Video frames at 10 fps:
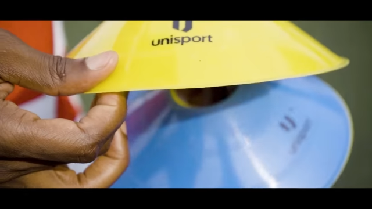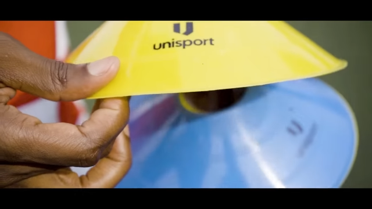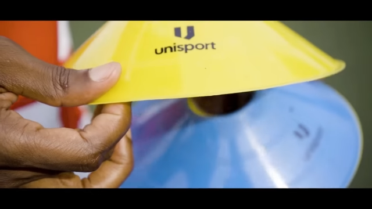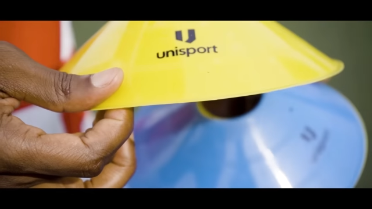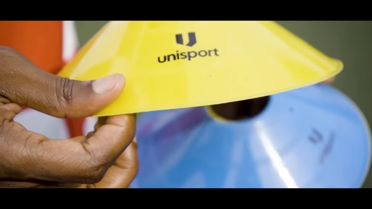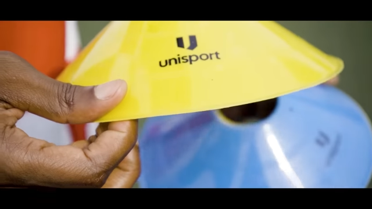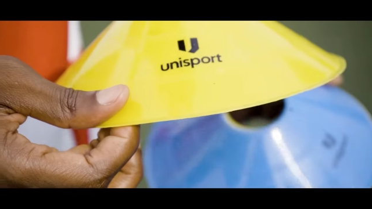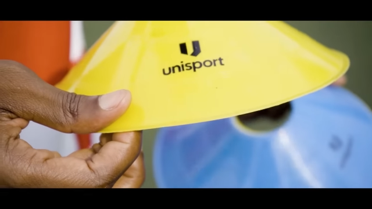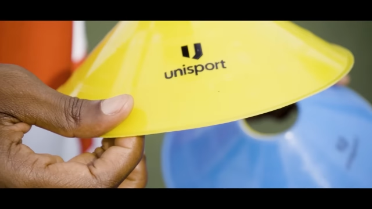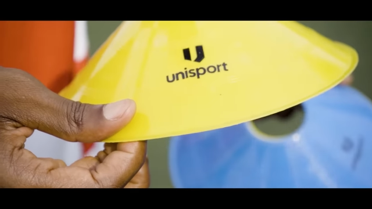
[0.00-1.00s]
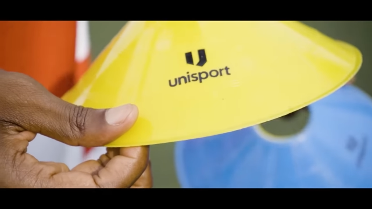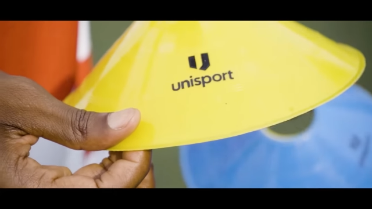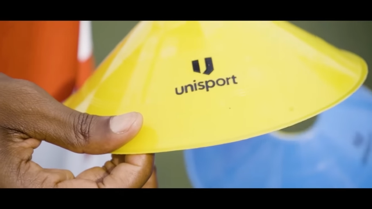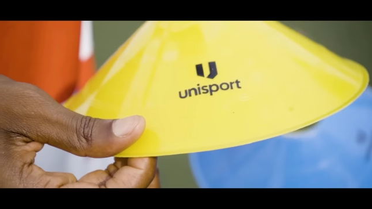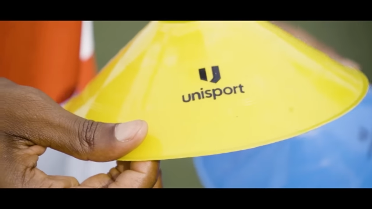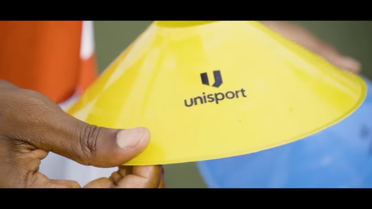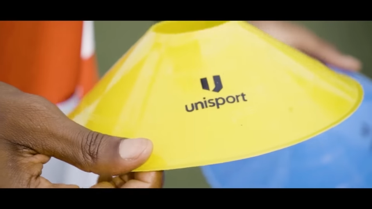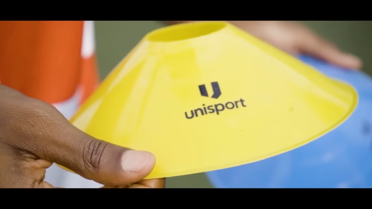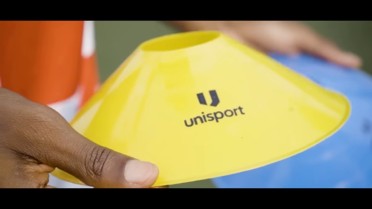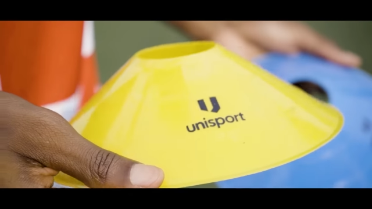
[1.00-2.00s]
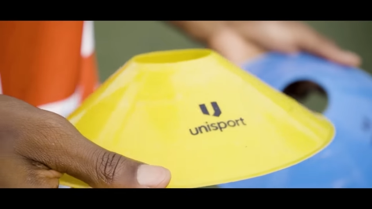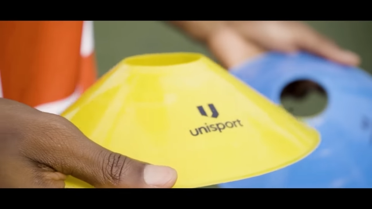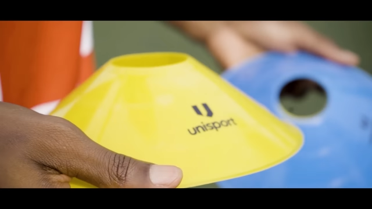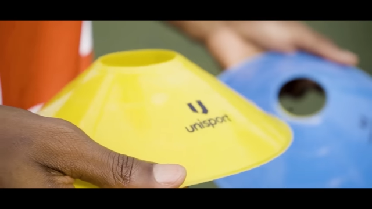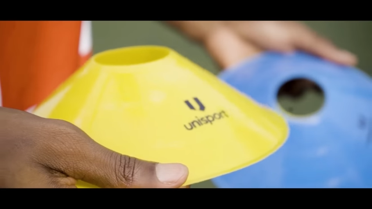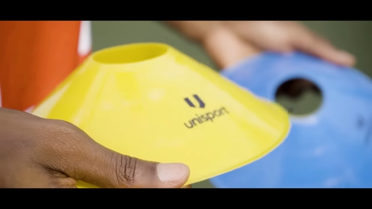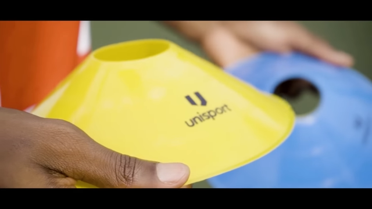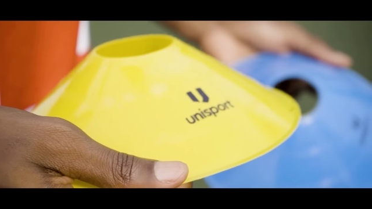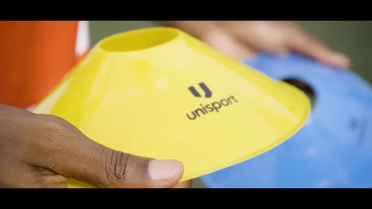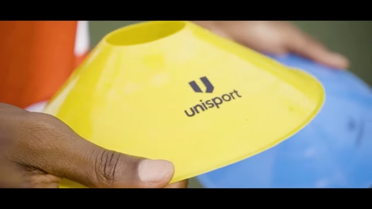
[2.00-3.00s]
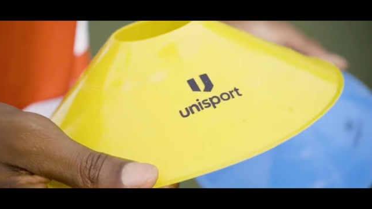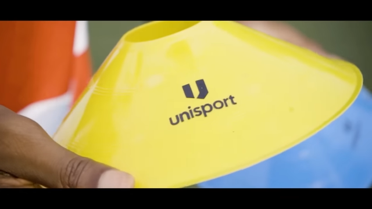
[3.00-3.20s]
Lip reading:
No face is visible, so there are no lips to read.